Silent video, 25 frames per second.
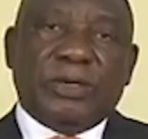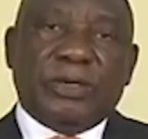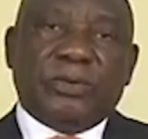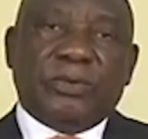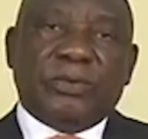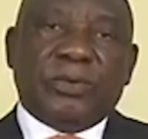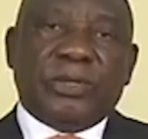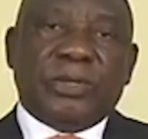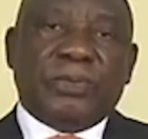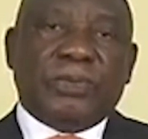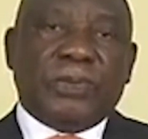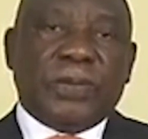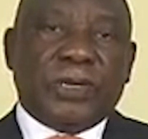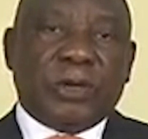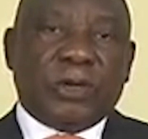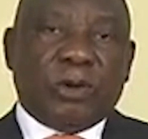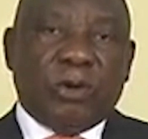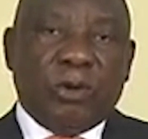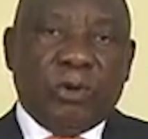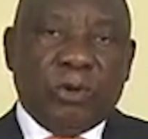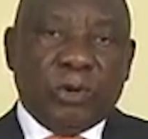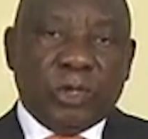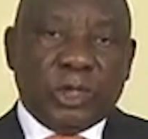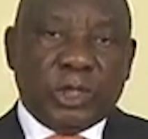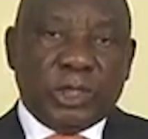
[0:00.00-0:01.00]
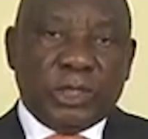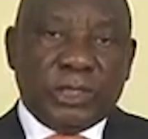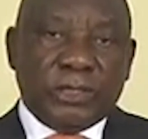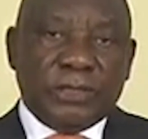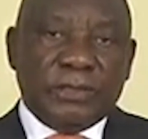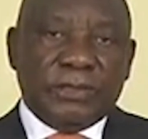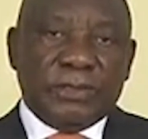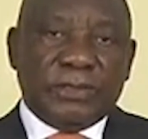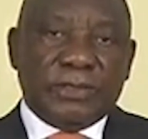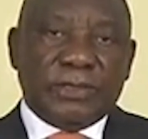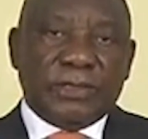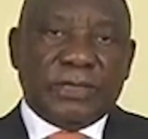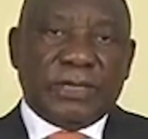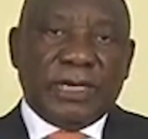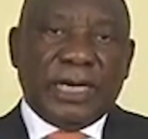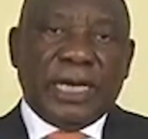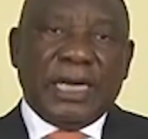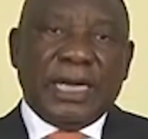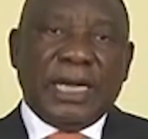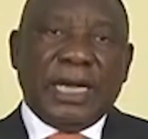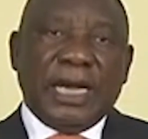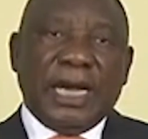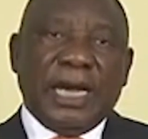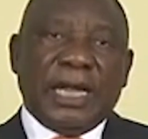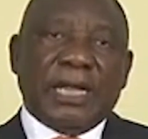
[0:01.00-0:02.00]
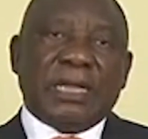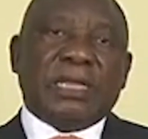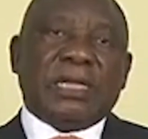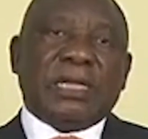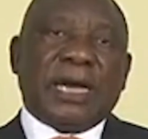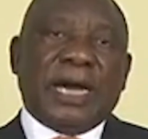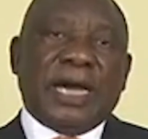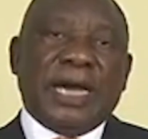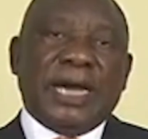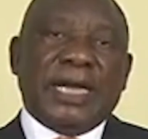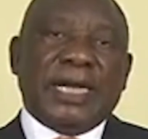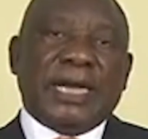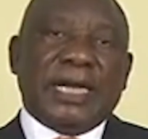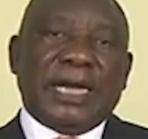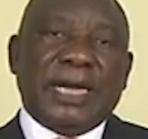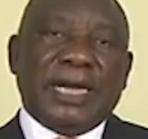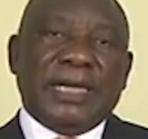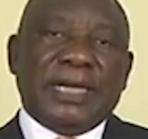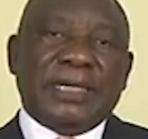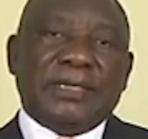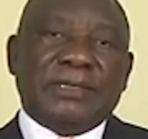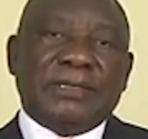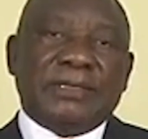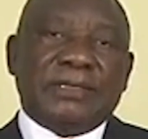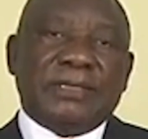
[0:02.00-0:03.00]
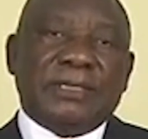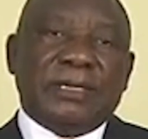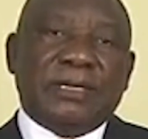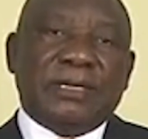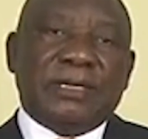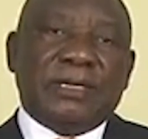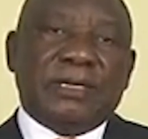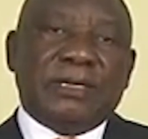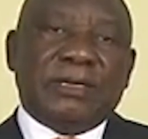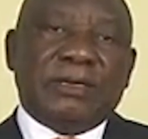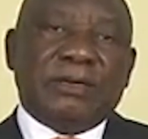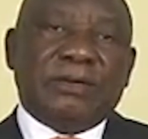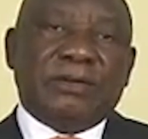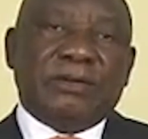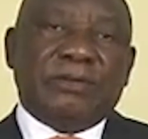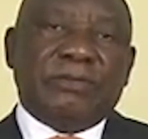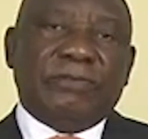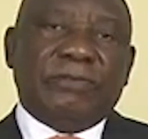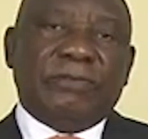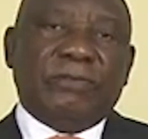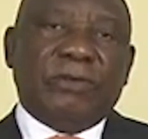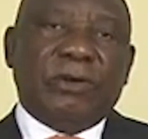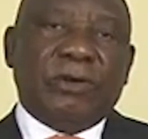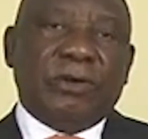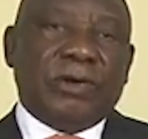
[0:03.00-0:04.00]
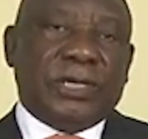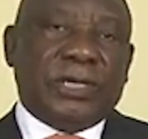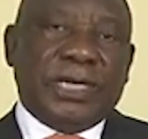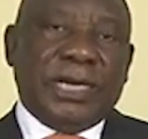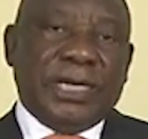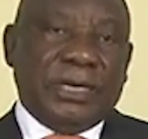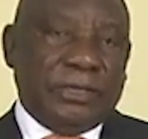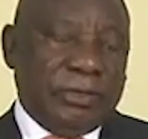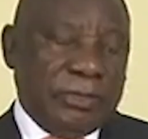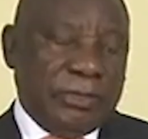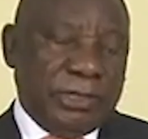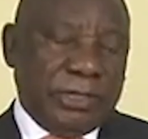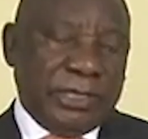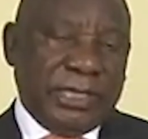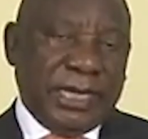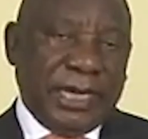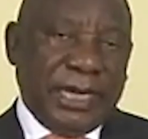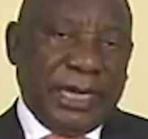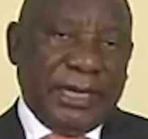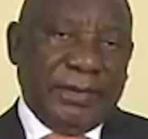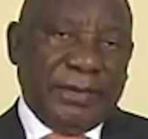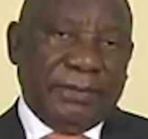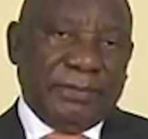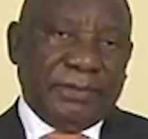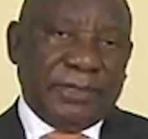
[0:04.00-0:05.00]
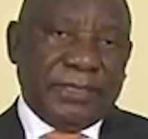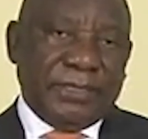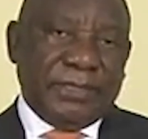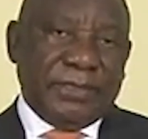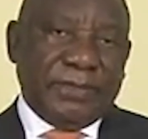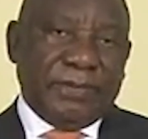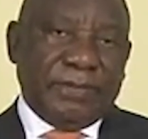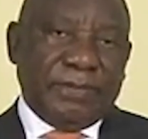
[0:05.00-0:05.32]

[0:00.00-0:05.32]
with precautions and health guidelines followed at all times.